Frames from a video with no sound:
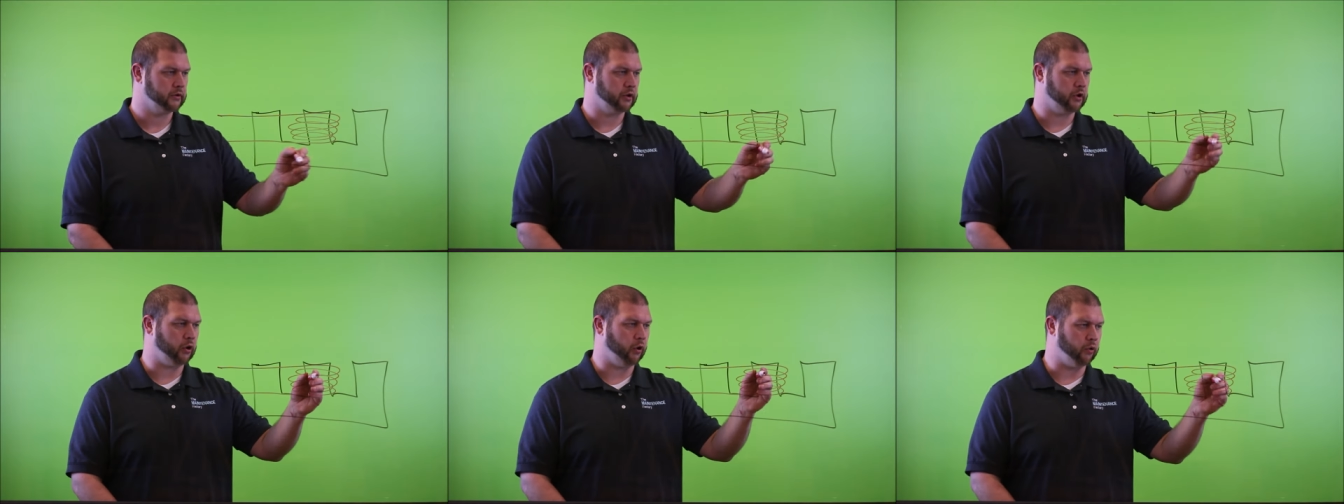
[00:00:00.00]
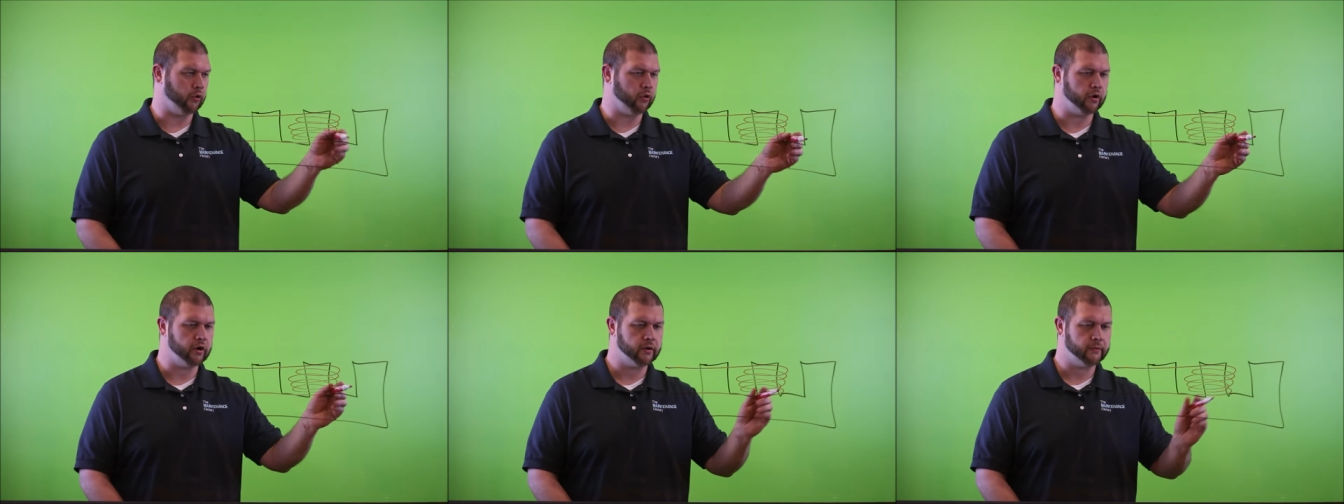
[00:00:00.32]

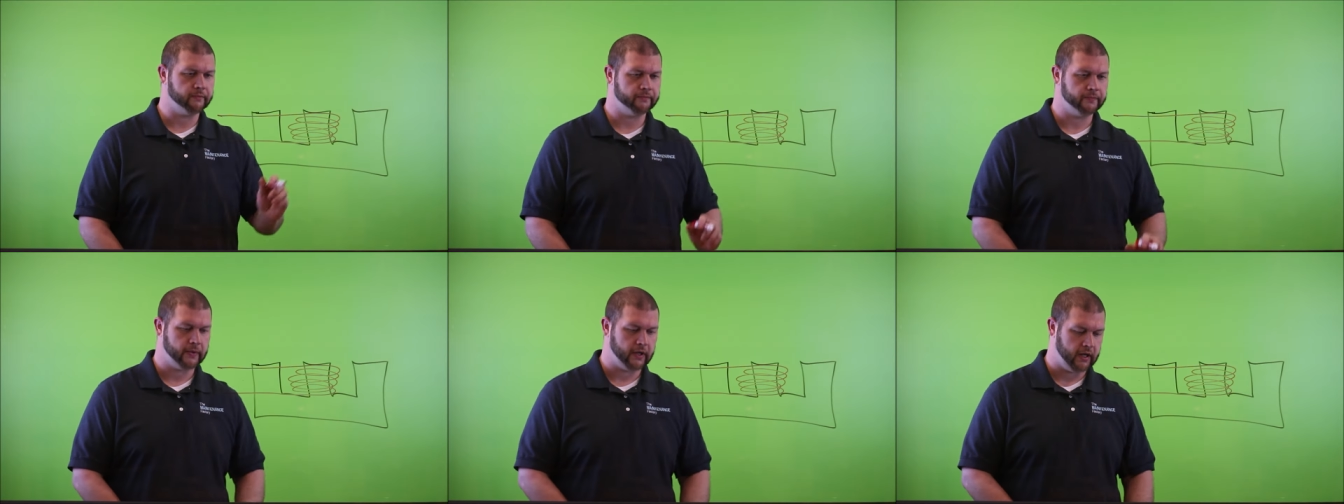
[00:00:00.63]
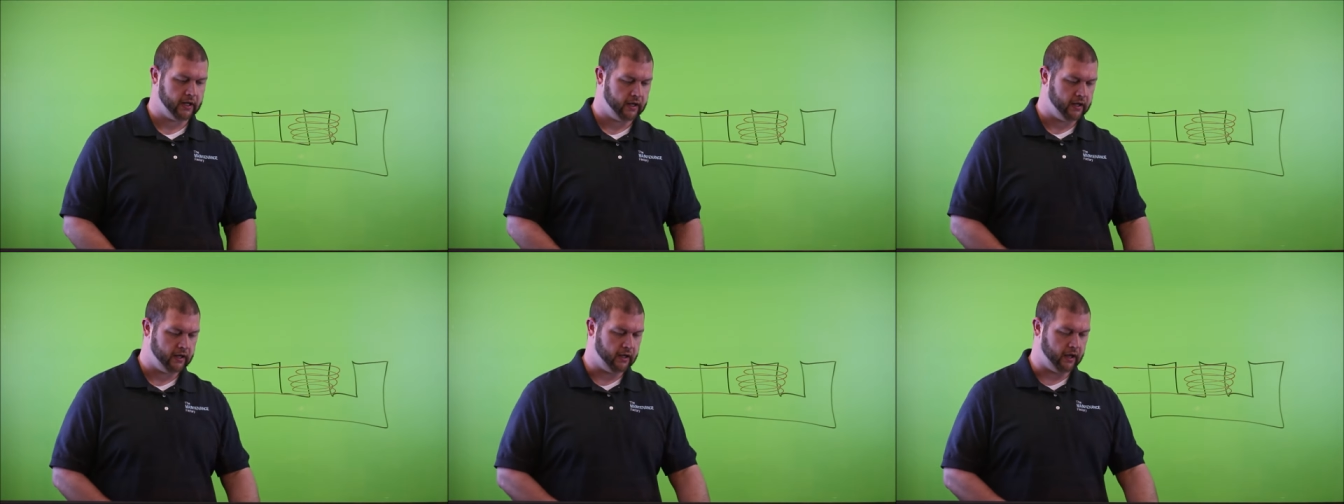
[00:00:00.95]
core.
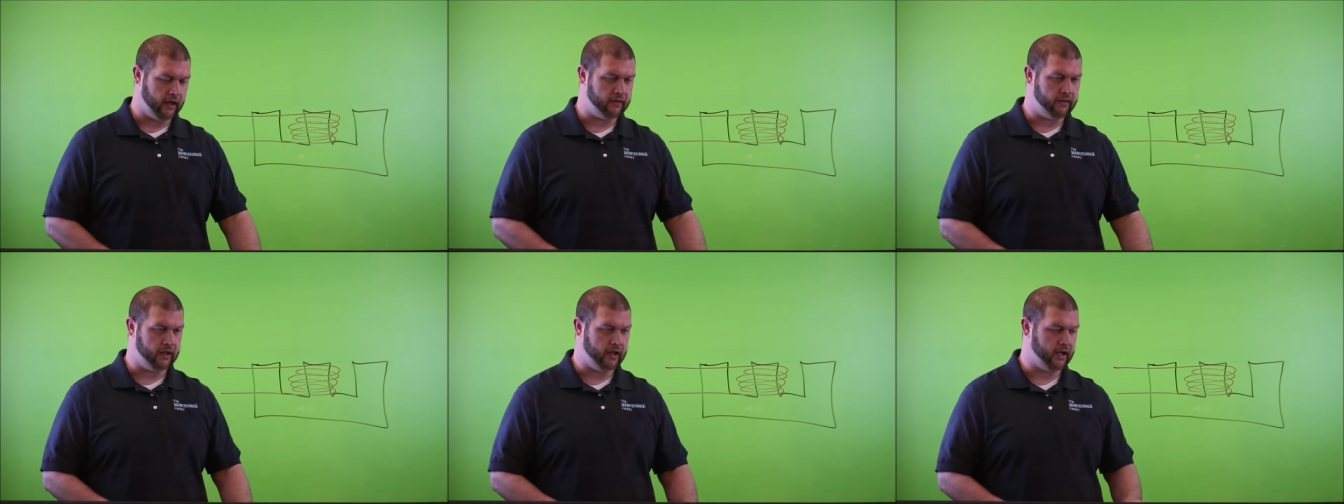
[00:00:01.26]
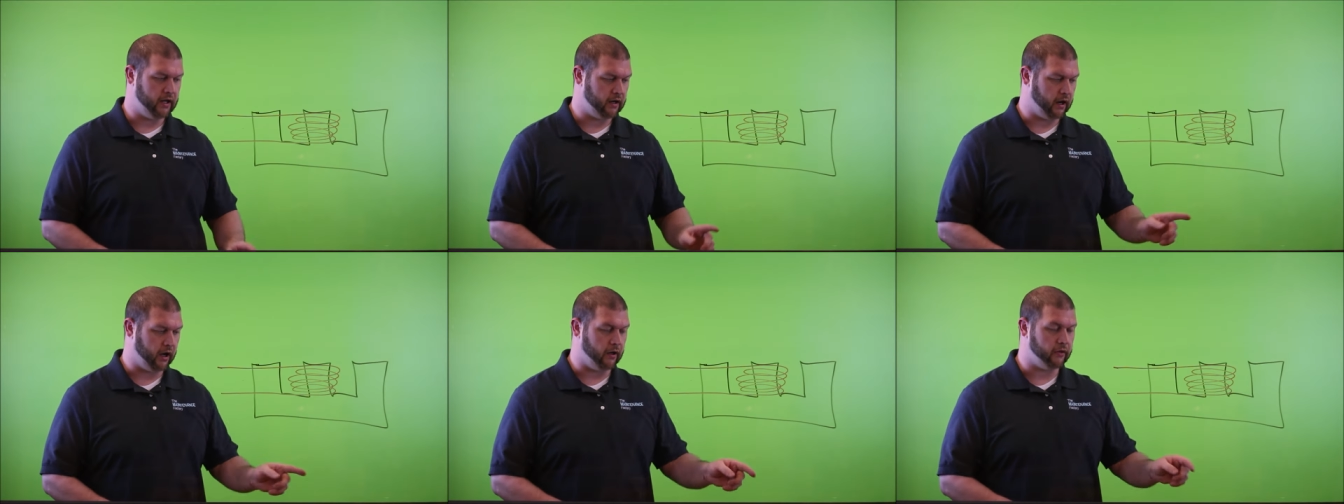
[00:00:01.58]
And
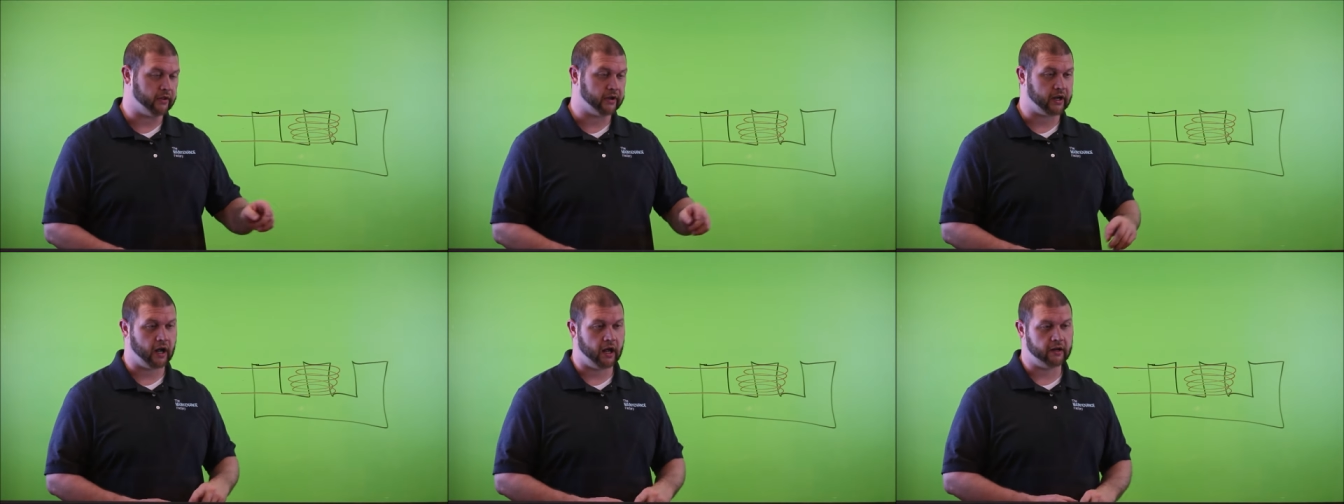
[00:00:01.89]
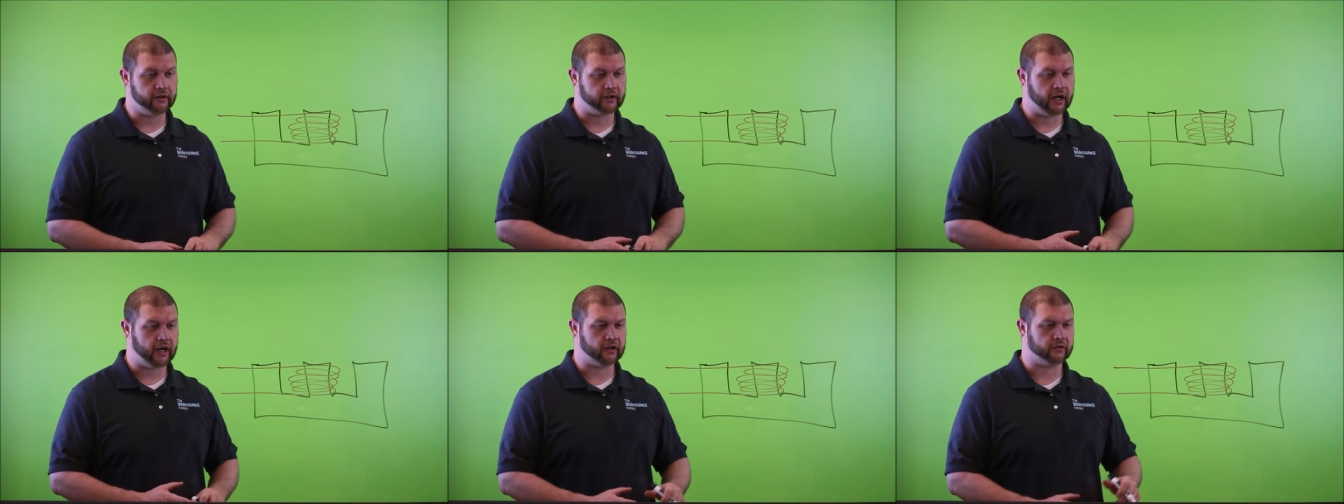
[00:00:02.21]
then on the
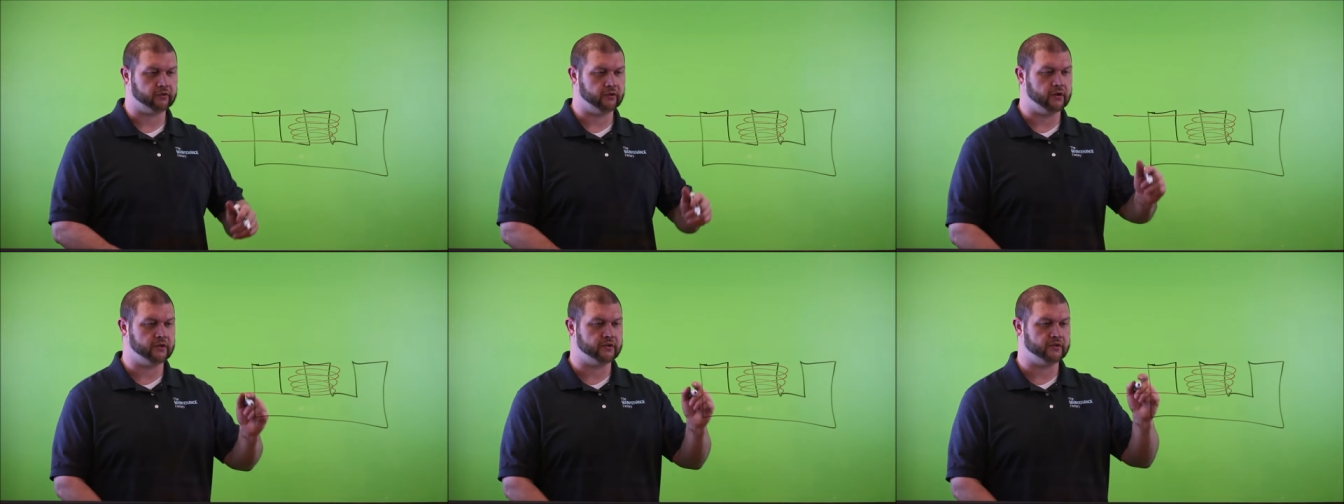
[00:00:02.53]
contactor